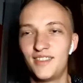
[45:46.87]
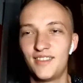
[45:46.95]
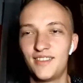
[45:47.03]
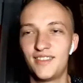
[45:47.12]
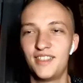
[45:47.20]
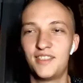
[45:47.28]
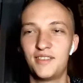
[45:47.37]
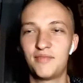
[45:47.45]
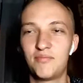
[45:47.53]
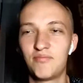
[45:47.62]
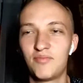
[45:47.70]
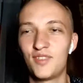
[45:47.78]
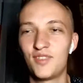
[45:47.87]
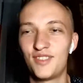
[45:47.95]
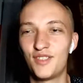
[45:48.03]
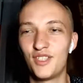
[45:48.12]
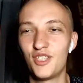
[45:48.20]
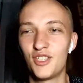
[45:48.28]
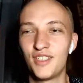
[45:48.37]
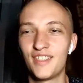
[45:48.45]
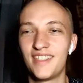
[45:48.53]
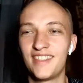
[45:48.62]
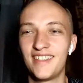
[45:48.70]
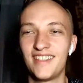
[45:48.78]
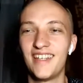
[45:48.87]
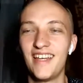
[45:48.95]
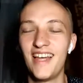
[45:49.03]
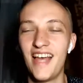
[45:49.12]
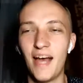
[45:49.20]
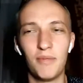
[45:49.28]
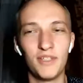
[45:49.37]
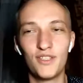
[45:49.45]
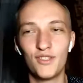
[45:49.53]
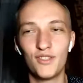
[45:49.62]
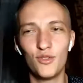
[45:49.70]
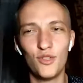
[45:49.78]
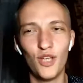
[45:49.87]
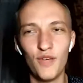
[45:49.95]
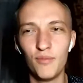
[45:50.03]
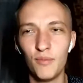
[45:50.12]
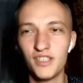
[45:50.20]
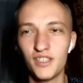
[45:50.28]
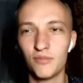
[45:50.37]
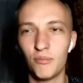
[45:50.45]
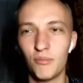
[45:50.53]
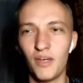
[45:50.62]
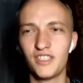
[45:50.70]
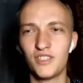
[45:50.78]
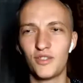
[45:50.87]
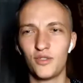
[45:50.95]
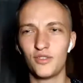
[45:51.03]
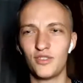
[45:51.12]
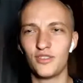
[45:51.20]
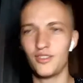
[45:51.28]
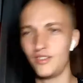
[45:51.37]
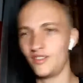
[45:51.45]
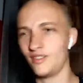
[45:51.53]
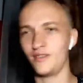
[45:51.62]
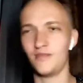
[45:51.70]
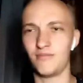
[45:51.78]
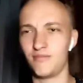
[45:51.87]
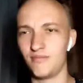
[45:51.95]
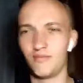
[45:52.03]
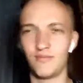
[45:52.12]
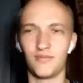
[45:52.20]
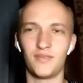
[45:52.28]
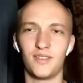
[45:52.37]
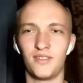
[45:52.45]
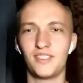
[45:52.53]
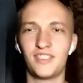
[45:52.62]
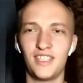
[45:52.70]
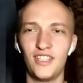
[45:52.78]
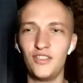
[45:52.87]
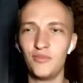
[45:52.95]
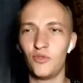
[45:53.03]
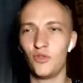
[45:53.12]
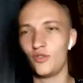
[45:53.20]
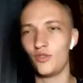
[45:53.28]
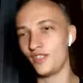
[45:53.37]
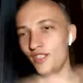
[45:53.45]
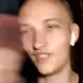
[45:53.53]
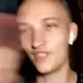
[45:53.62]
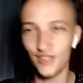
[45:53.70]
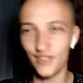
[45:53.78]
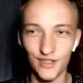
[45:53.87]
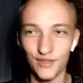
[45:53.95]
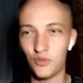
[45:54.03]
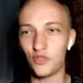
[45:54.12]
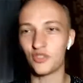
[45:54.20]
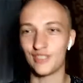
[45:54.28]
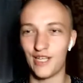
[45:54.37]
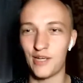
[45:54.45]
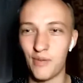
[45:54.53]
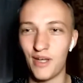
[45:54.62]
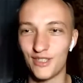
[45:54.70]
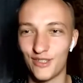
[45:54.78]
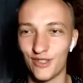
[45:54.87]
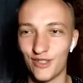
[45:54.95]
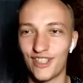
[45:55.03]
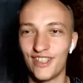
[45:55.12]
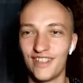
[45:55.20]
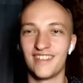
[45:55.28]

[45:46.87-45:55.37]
that's great tradition. But do you have mascot on the stadium, or eagle works like mascot?